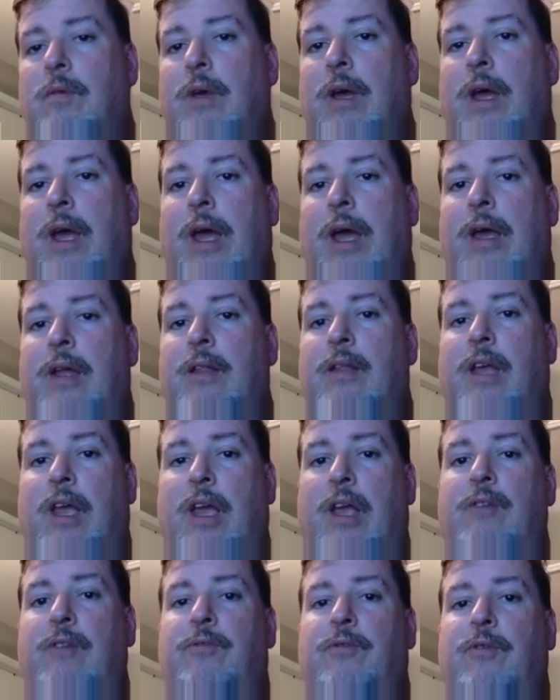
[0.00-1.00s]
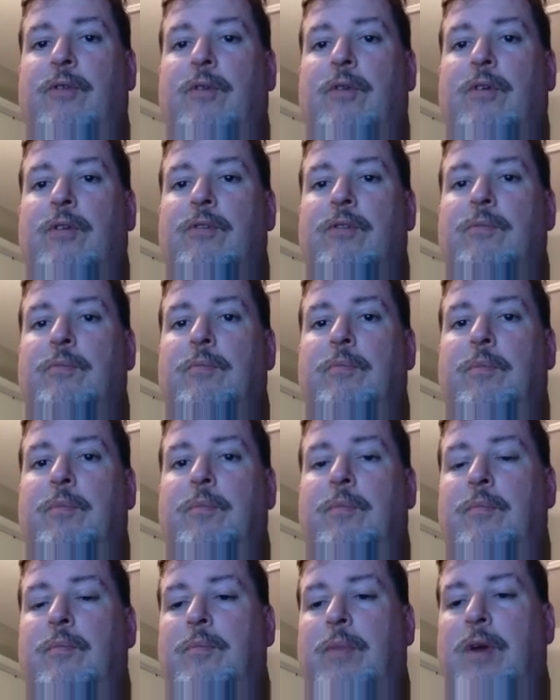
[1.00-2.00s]
had influence
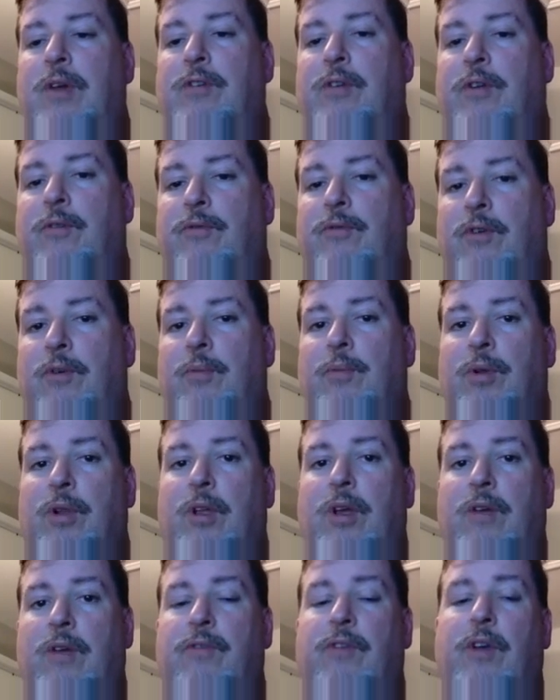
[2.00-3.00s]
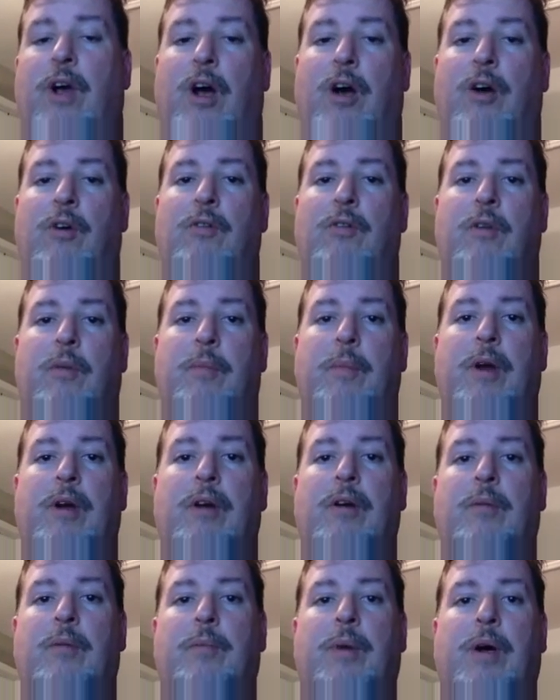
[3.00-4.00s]
based off their beliefs on
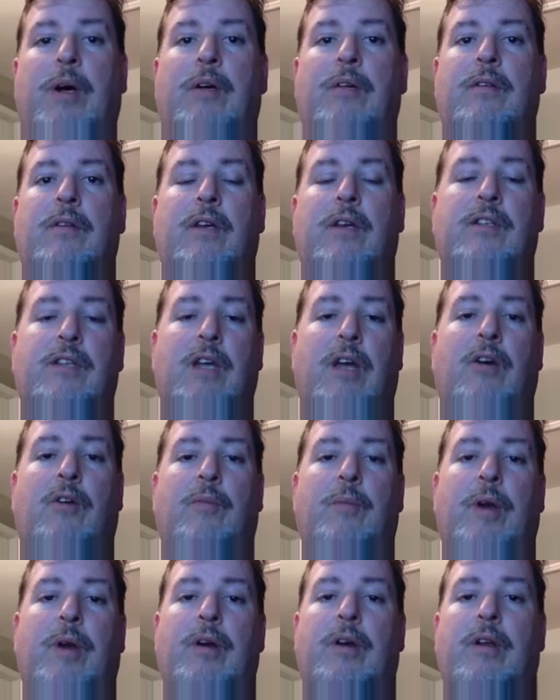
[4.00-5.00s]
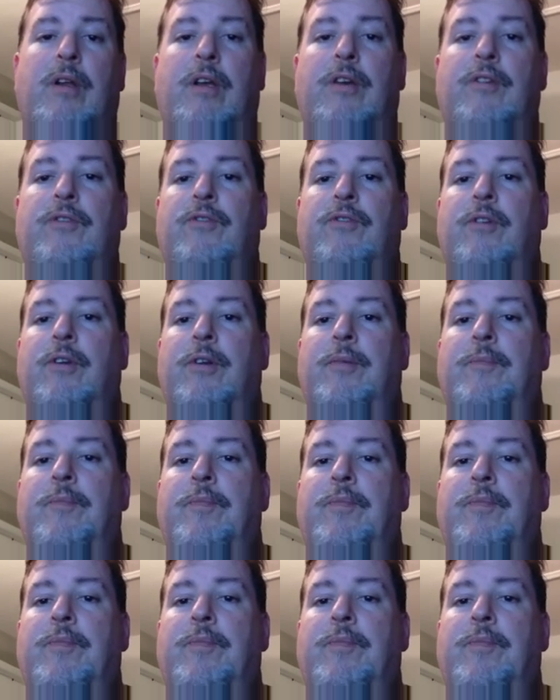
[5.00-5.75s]
American politics and on American history.